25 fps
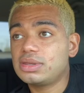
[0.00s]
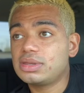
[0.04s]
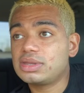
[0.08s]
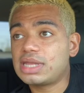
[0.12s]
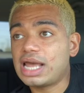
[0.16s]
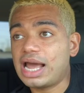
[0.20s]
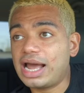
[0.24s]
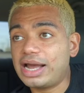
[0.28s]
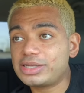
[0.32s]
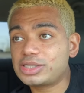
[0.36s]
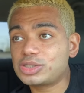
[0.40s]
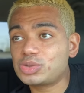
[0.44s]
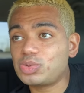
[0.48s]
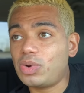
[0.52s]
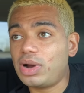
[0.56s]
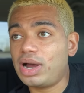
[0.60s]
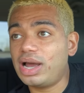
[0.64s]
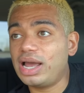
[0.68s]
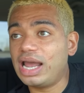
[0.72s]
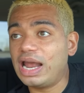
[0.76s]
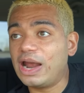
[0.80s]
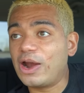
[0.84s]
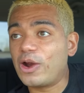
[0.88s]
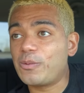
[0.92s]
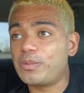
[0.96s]
That's why
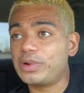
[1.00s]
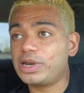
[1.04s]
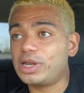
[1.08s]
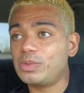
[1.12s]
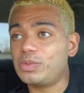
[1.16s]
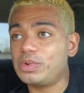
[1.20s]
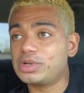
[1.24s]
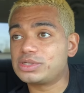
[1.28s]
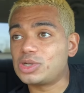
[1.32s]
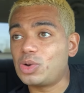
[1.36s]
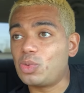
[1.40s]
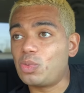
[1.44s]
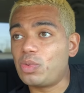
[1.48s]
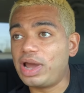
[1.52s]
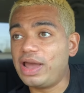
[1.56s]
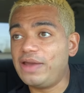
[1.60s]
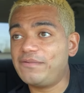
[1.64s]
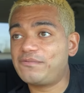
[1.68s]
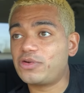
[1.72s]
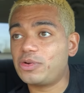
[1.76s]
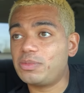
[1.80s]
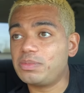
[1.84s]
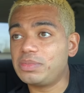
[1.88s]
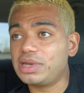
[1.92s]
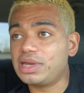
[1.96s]
everybody was away
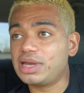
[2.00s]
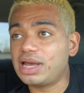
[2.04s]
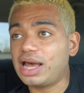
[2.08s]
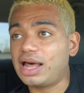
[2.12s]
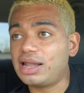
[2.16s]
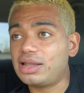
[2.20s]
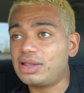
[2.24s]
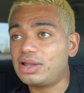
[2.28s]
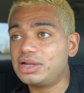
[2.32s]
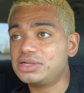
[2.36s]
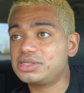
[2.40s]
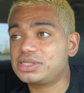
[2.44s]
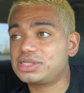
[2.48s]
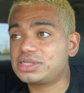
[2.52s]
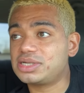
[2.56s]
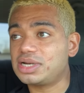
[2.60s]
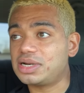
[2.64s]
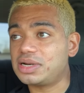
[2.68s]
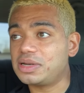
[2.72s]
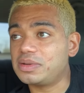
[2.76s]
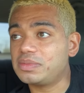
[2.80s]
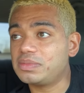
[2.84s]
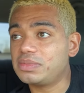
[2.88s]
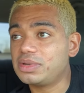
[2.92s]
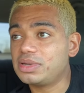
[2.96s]
from me at
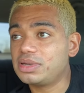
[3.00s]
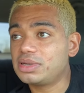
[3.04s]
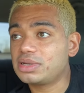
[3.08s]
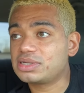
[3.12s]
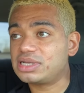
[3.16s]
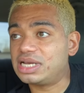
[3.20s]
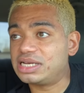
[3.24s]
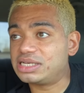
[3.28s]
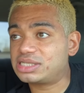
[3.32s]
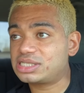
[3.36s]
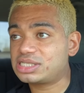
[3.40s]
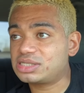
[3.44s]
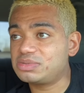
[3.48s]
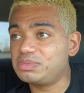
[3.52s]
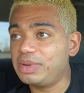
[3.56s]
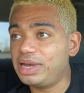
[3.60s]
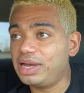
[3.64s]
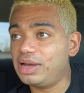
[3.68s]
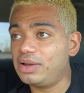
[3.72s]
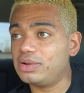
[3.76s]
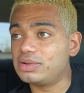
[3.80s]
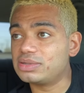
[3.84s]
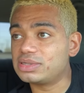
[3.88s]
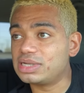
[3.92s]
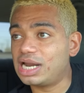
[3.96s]
lunchtime because I
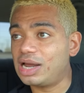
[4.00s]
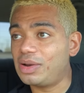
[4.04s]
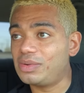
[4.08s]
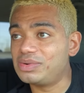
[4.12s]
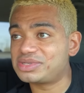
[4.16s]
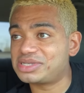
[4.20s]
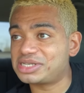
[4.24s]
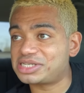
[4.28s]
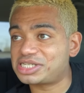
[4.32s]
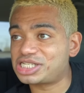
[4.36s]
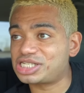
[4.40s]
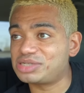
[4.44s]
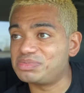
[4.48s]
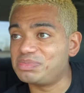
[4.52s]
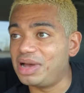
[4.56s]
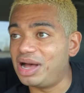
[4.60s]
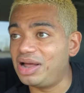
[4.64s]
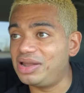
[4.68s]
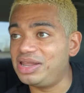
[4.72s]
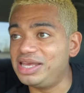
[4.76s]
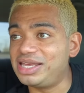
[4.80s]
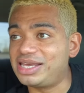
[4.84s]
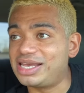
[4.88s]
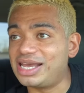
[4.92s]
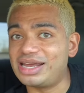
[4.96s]
smelled and I was the
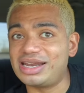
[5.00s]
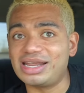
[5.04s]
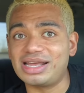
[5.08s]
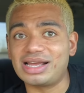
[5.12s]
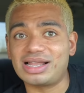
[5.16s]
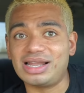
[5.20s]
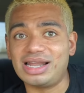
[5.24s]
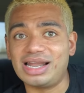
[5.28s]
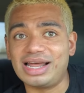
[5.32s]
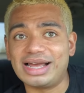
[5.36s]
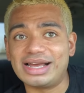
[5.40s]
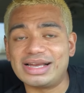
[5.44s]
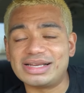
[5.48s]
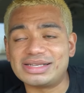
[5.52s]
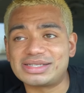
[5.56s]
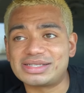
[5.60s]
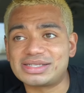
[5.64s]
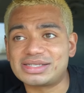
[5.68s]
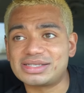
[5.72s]
smelly kid in class. So you